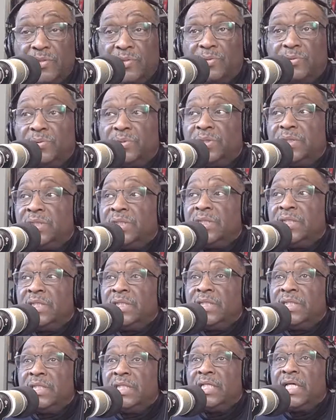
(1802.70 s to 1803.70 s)
school,
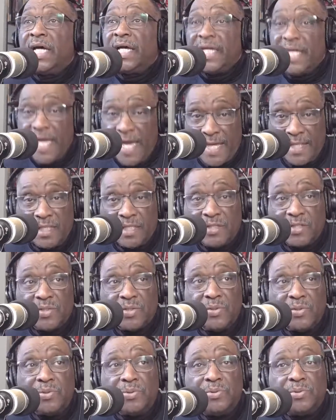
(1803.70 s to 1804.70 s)
a Catholic
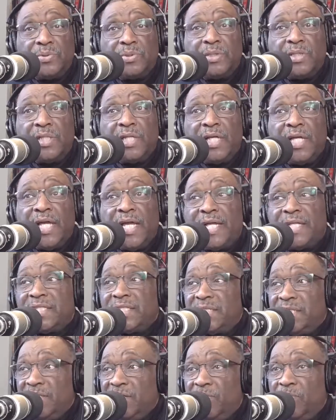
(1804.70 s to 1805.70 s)
school,
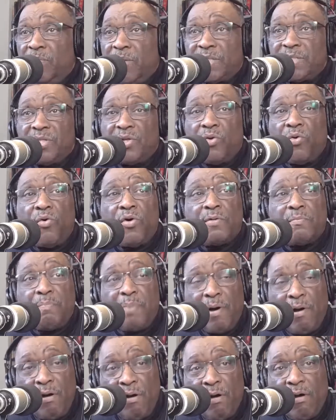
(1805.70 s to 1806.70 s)
it still wasn't on
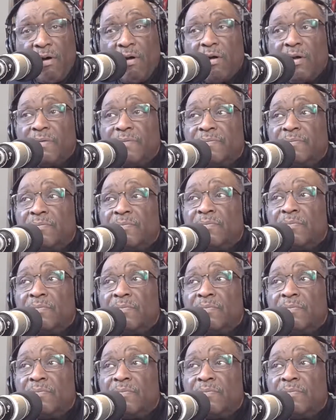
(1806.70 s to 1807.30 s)
par